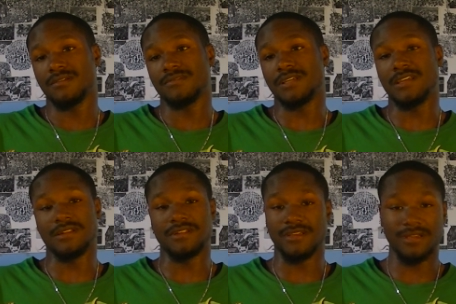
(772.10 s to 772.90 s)
to
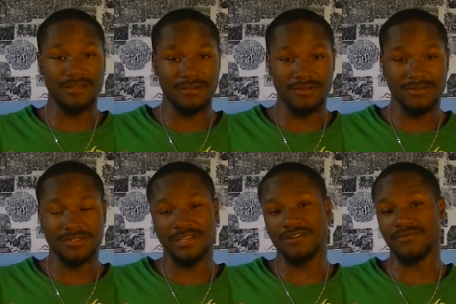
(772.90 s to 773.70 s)
get the kills.
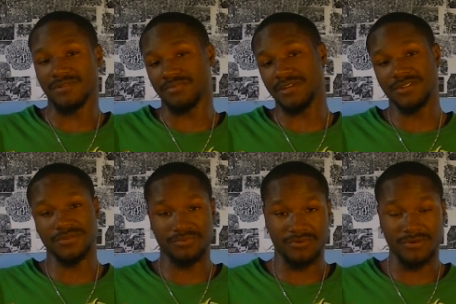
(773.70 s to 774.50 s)
They don't want to play
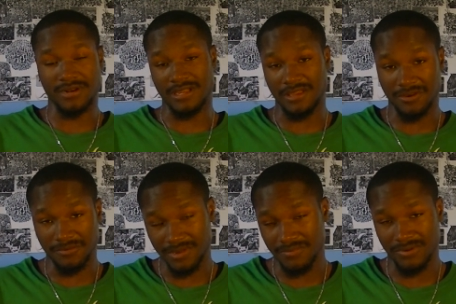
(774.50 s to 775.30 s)
support and heal
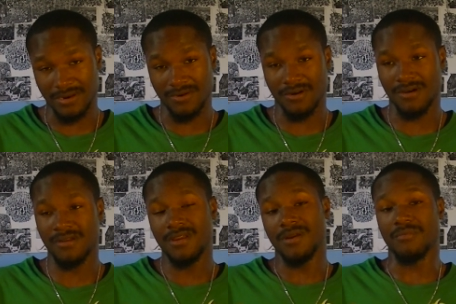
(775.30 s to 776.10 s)
people at all.
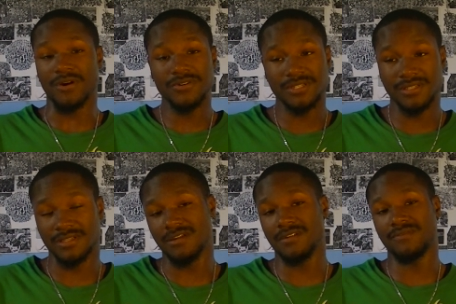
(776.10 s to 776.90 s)
Mercy is
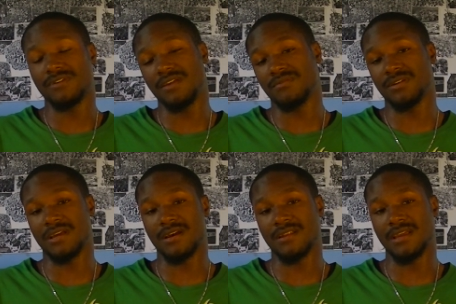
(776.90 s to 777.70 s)
another favorite
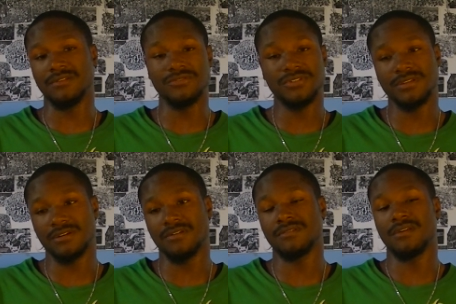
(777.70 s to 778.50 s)
that I like.
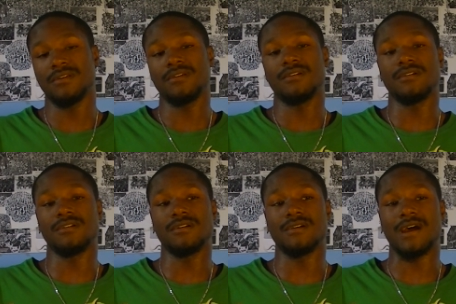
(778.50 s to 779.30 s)
Lucio.
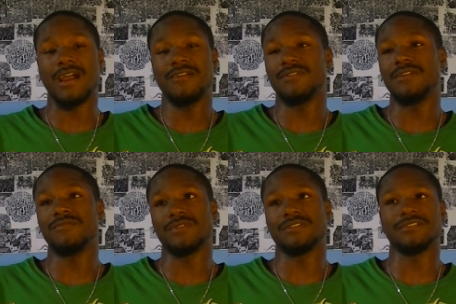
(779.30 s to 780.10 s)
Uh, I
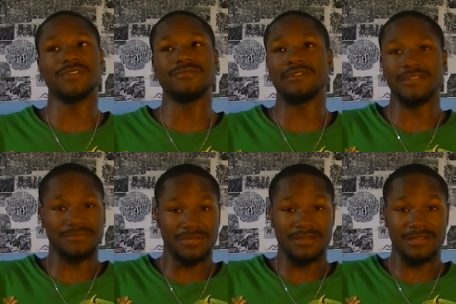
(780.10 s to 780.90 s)
even when someone
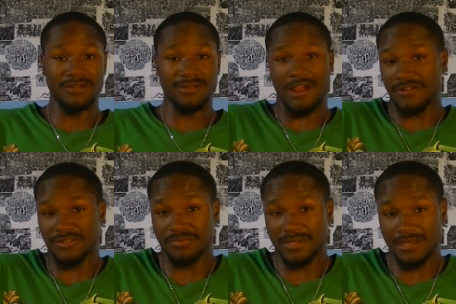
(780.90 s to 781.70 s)
doesn't pick a healer, I'll
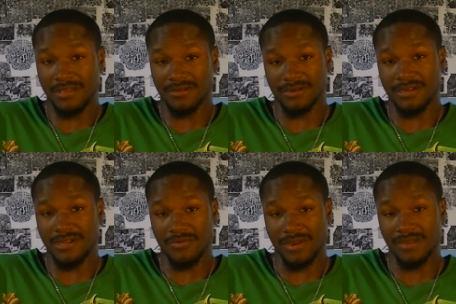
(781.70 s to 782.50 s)
just pick a healer
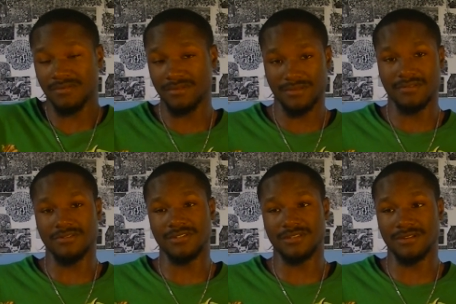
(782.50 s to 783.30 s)
anyway,
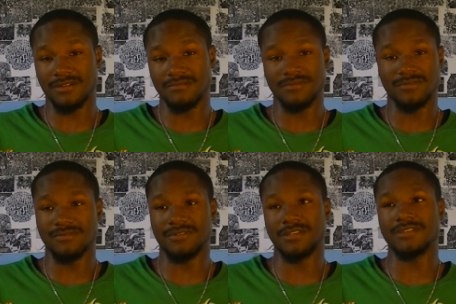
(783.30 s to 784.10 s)
just to uh,
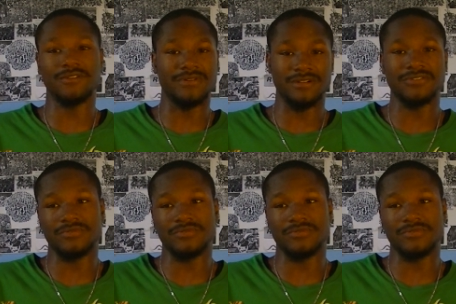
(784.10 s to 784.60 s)
since no one else